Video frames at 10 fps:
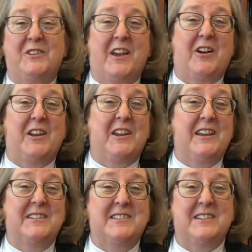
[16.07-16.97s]
town in
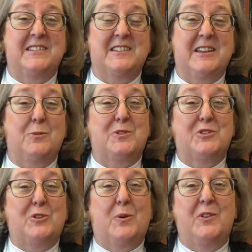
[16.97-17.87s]
East Tennessee. It was
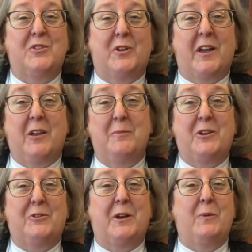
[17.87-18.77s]
Sirgoinsville
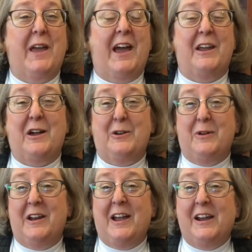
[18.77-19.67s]
Elementary. We had
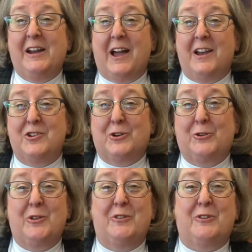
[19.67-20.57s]
189
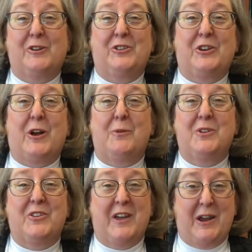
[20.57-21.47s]
children the first year I
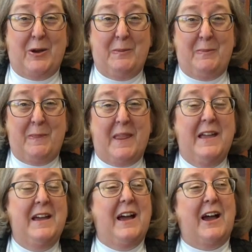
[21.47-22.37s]
was there.
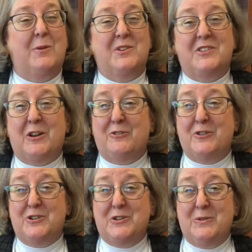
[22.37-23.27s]
I was there
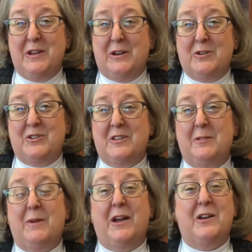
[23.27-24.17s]
for 2 years, and
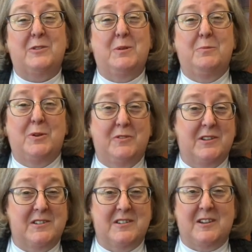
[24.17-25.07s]
then my husband moved
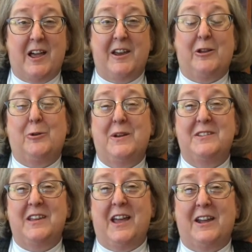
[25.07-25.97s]
us to Slidell,
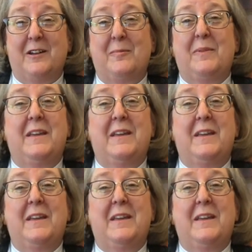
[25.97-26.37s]
Louisiana.